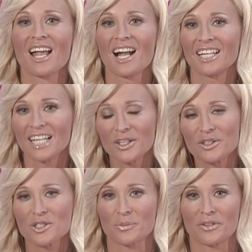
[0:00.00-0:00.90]
I now
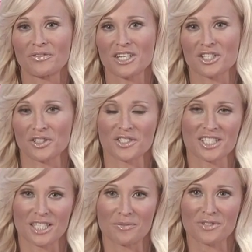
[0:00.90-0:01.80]
use a professional
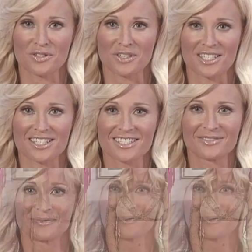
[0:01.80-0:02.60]
seamstress.